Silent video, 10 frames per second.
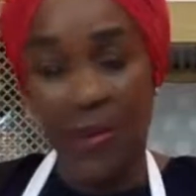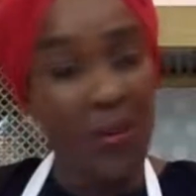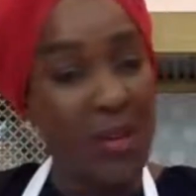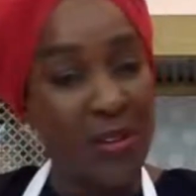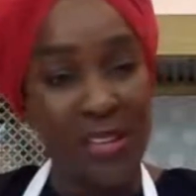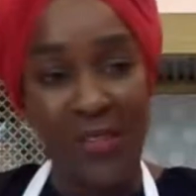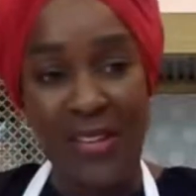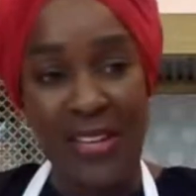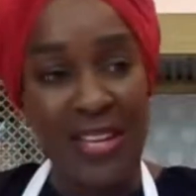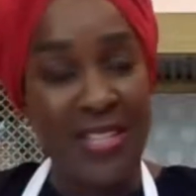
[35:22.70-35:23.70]
We are
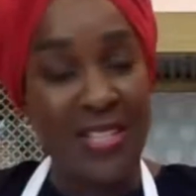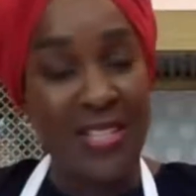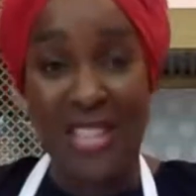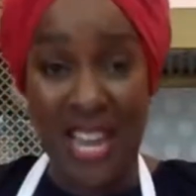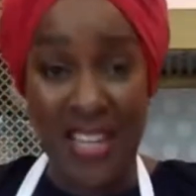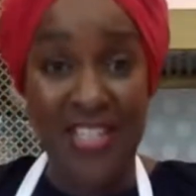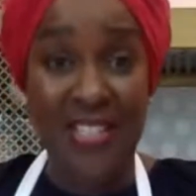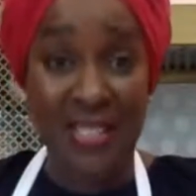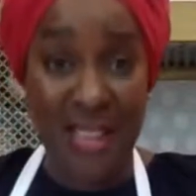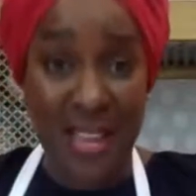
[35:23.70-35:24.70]
living in some
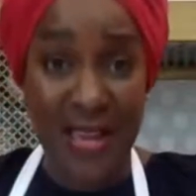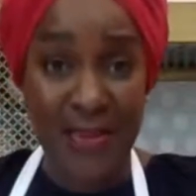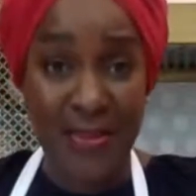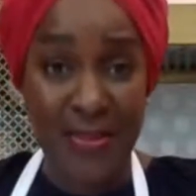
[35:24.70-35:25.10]
challenging times,